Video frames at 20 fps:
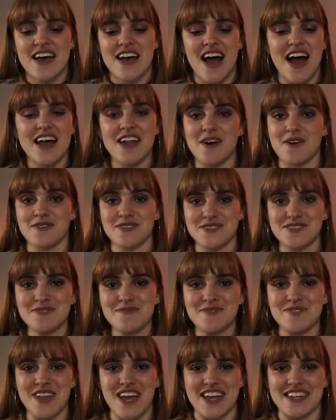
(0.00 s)
I know, it's
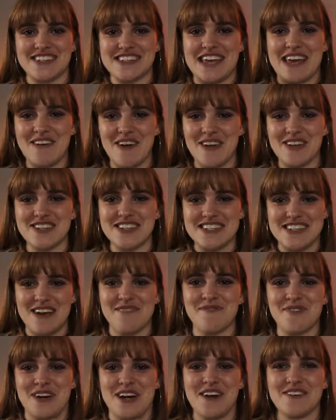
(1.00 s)
super late because it came out in
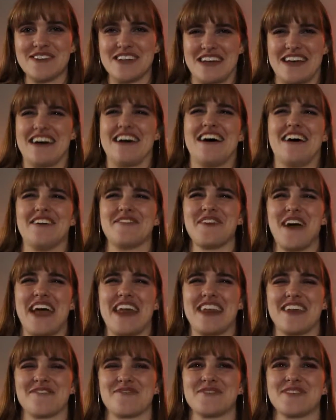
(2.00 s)
December, and I was like, oh, I'm
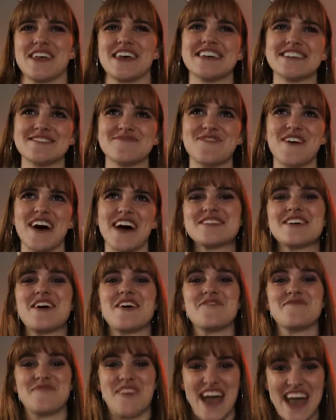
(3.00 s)
waiting for this, but it's
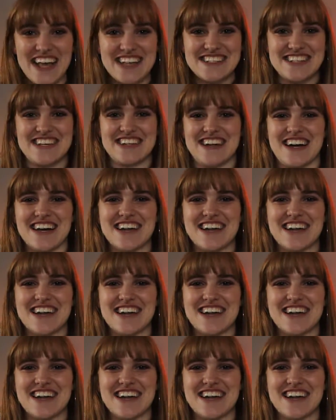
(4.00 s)
amazing.